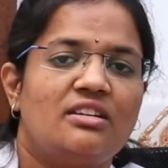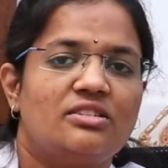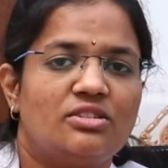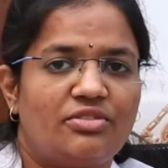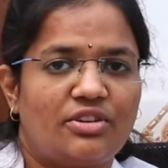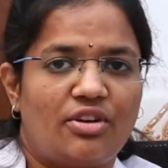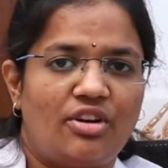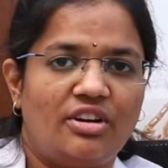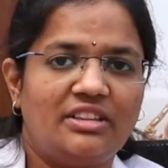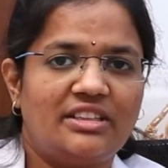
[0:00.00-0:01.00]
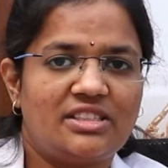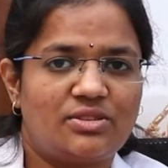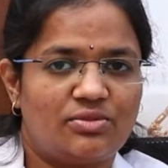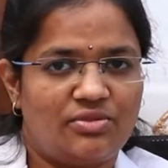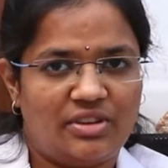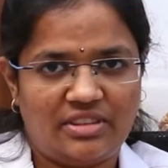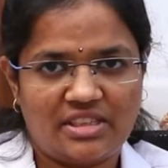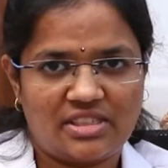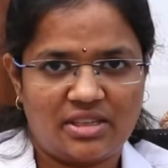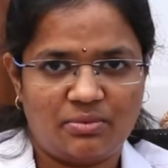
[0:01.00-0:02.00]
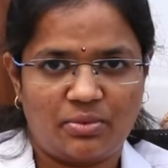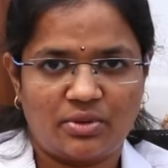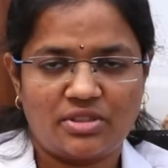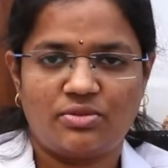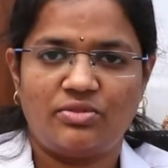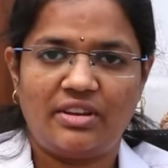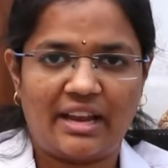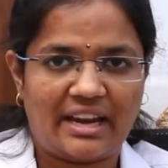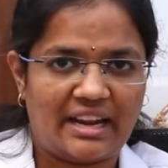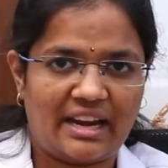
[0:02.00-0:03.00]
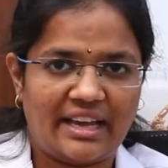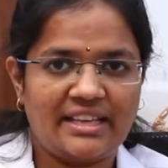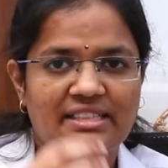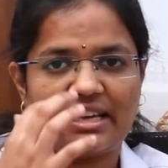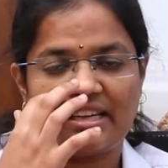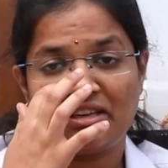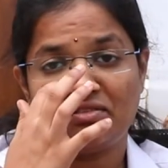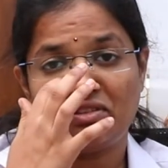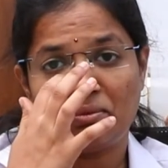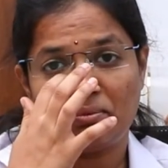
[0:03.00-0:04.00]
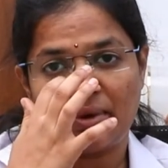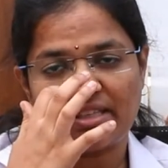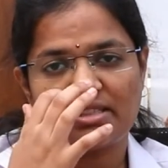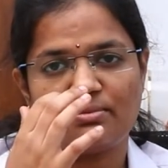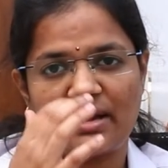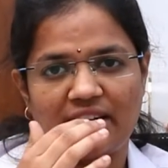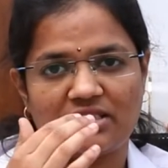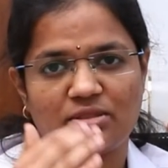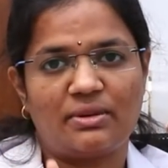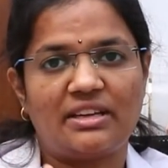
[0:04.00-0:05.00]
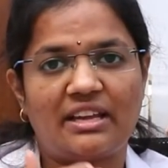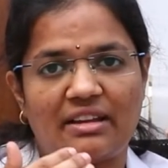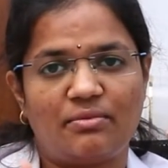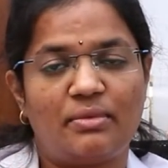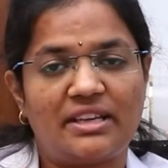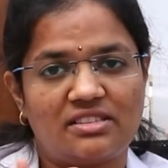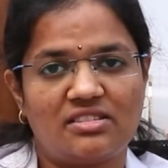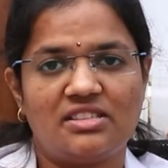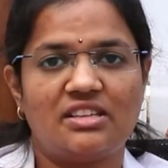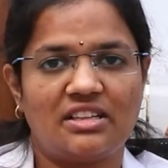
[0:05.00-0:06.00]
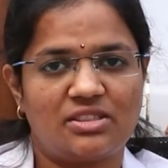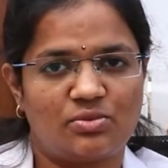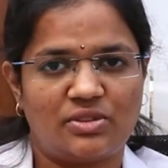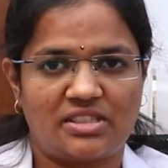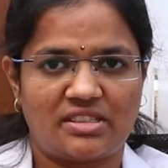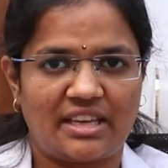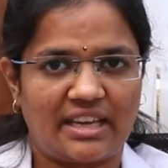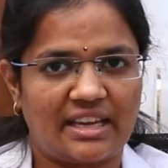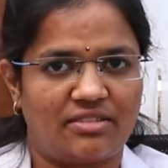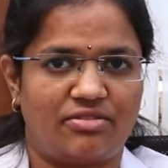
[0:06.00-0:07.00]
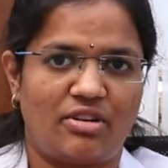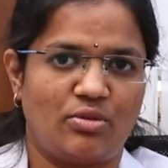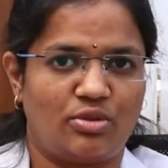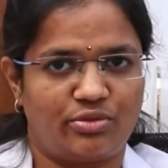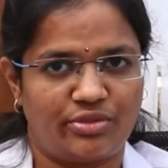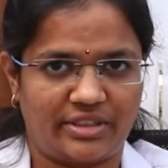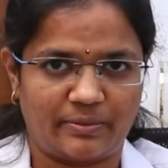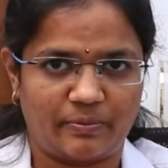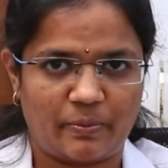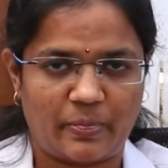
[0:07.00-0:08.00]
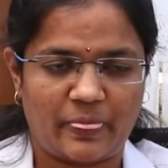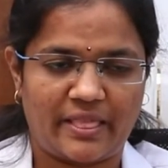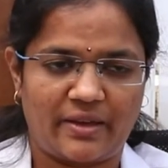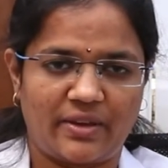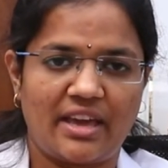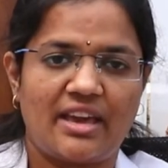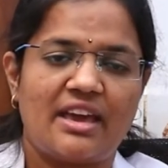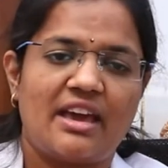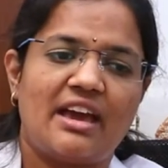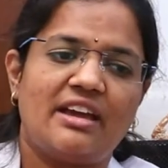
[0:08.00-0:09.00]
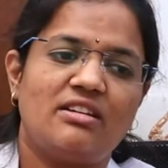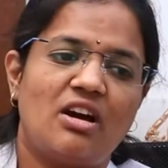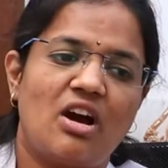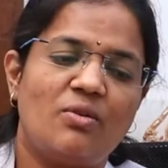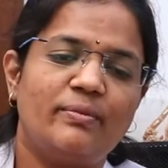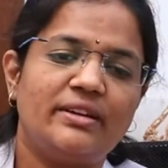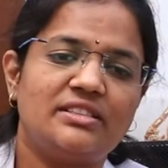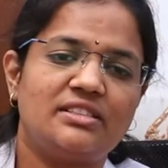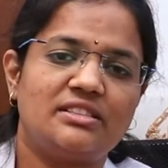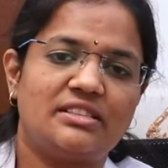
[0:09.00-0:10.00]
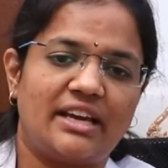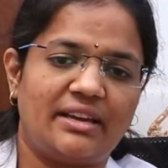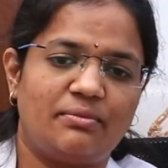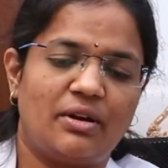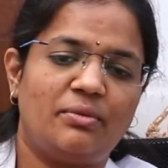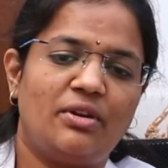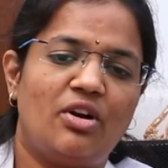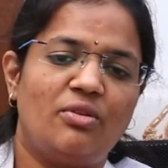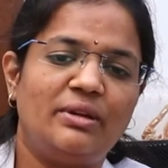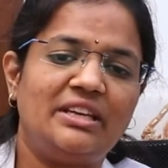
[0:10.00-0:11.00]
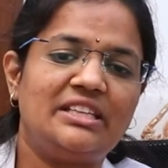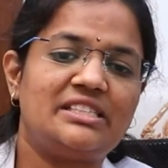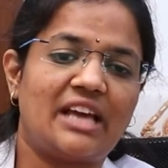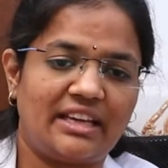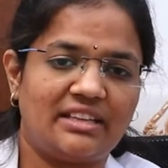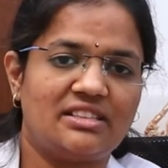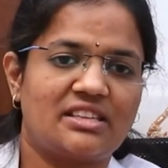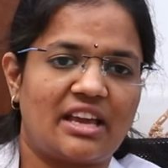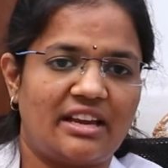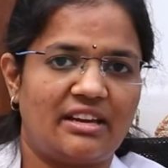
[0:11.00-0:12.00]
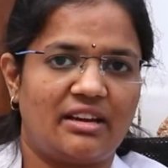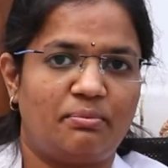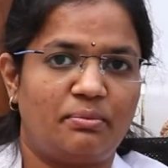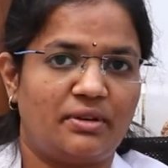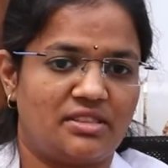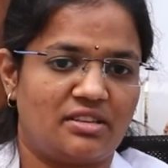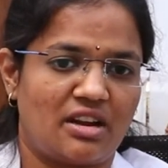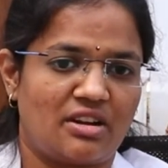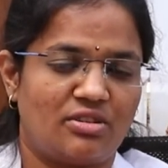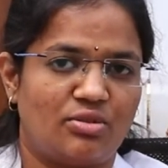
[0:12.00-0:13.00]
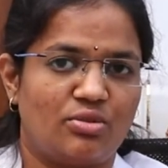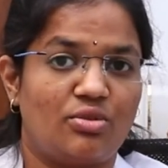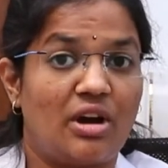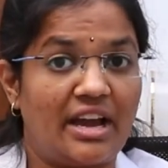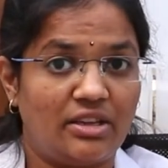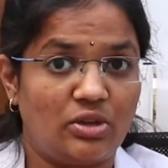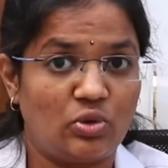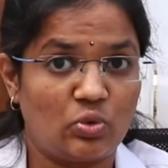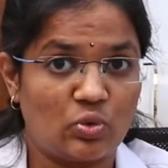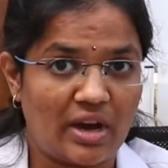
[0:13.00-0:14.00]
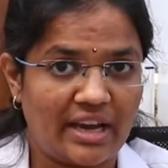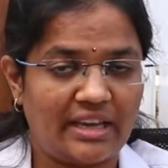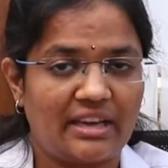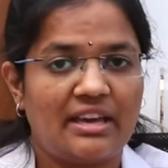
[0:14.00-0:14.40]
So, for all this with this reports we will analyze and give the best management and best results which they get out of it. Okay. And how much time I mean how many cycles can a person undergo IUI